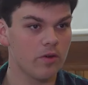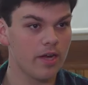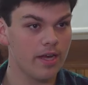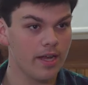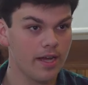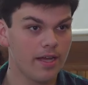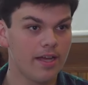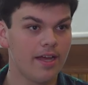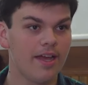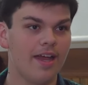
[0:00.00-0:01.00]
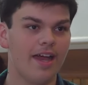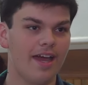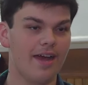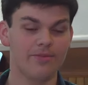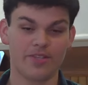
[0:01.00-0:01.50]
right now?
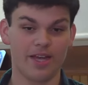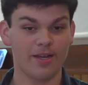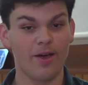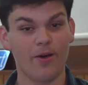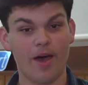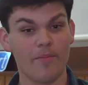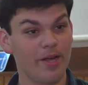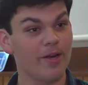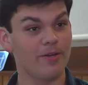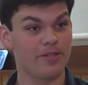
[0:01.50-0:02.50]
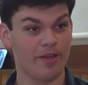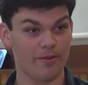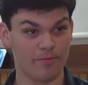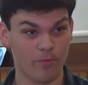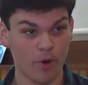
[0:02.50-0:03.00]
And I was like, no, I'm here
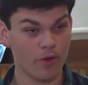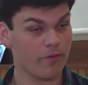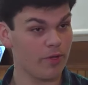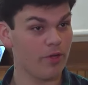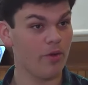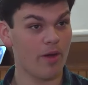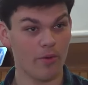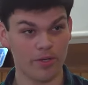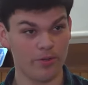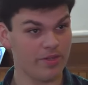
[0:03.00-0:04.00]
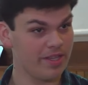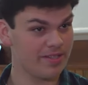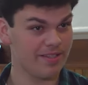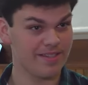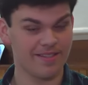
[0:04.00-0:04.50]
to work for you. I want to do this
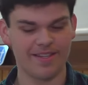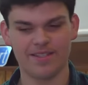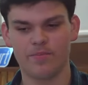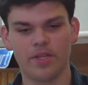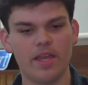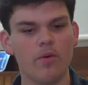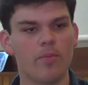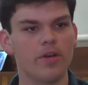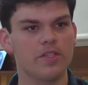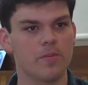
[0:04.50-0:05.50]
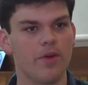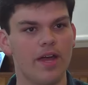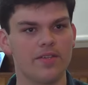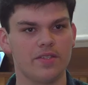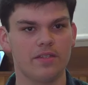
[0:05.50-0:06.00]
and this and this. But they were pretty
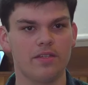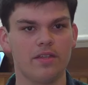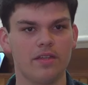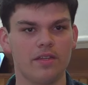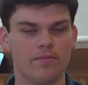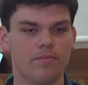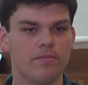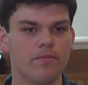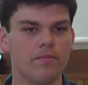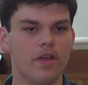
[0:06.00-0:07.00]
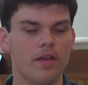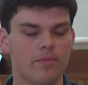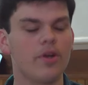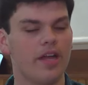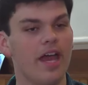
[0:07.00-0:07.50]
surprised and
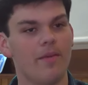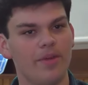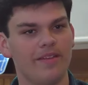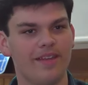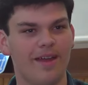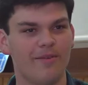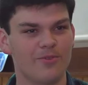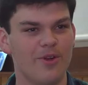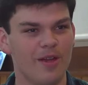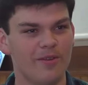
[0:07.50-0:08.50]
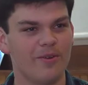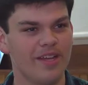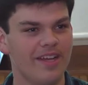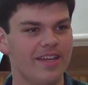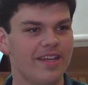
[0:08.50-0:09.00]
pretty happy that I was running, really.